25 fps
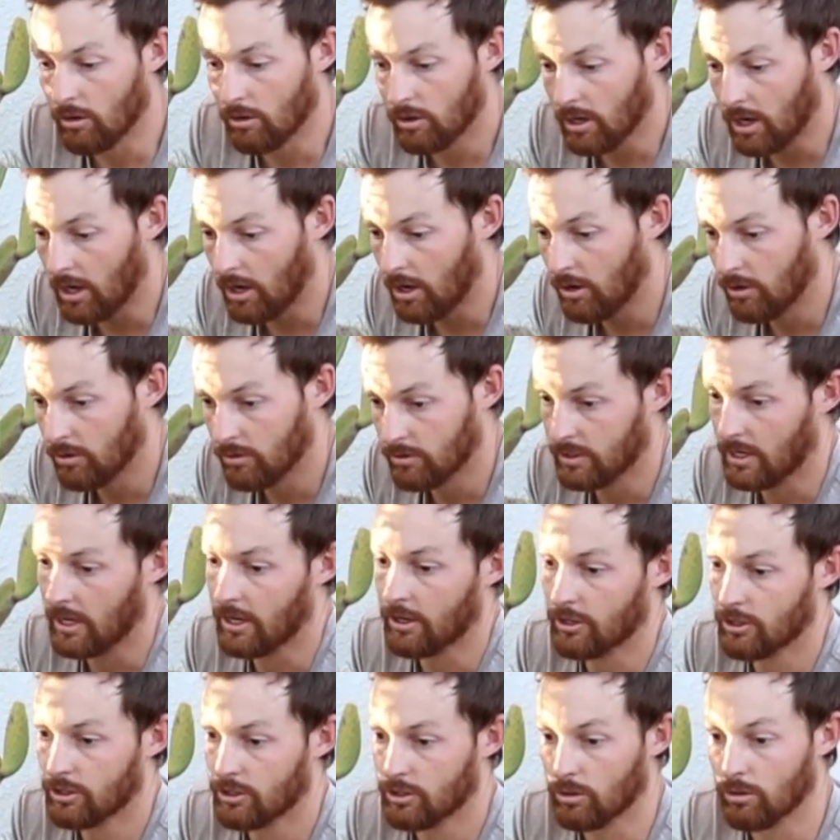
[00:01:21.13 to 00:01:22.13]
cause
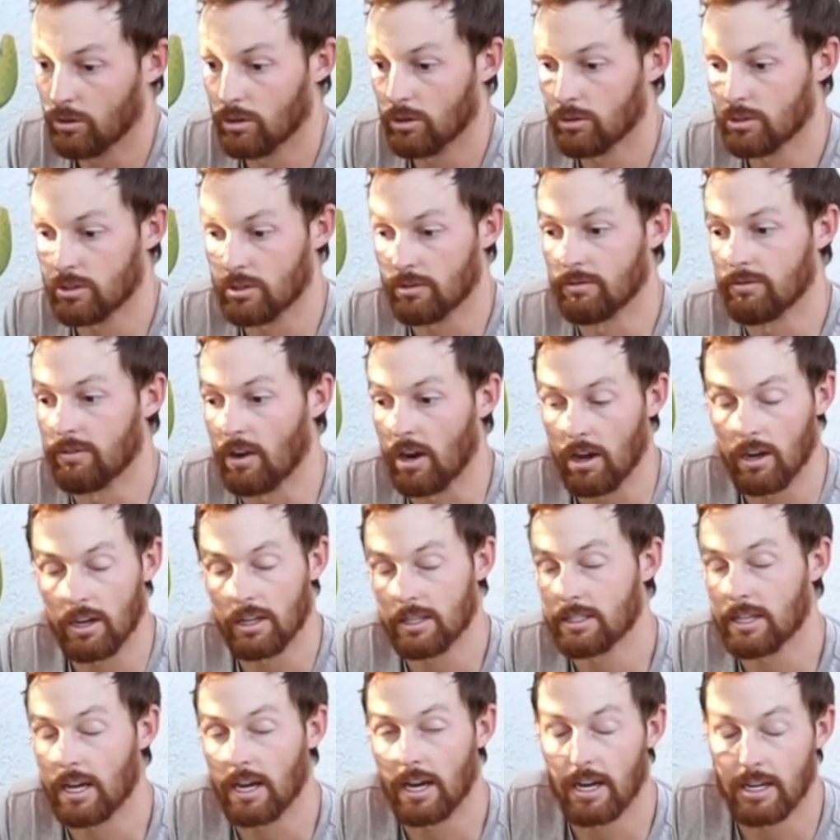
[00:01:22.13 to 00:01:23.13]
our soil to
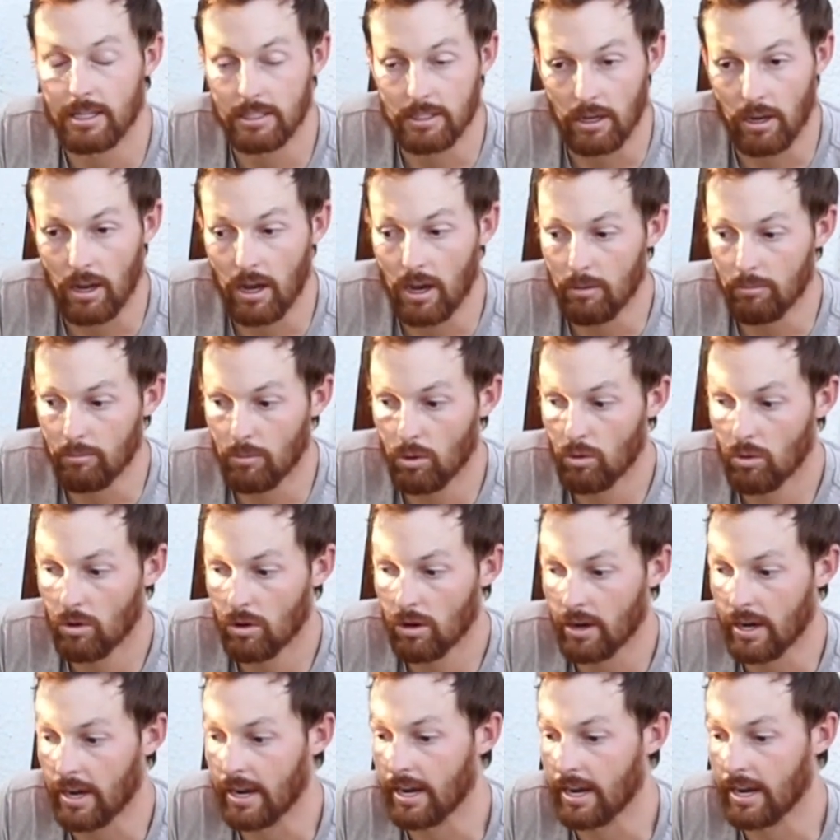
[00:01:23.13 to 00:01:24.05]
volatilize a lot more.